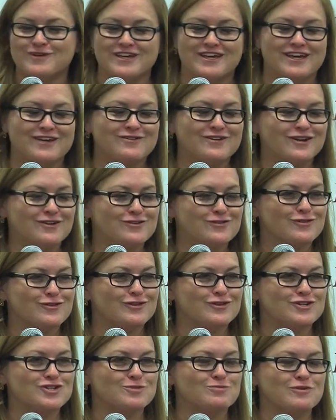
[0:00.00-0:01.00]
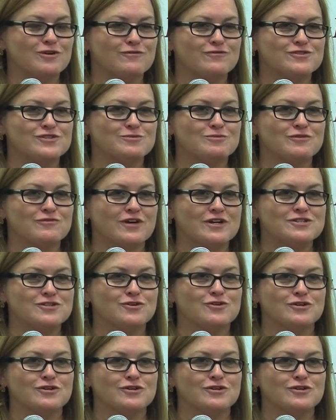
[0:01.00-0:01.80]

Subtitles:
again, under the leadership of Supervisor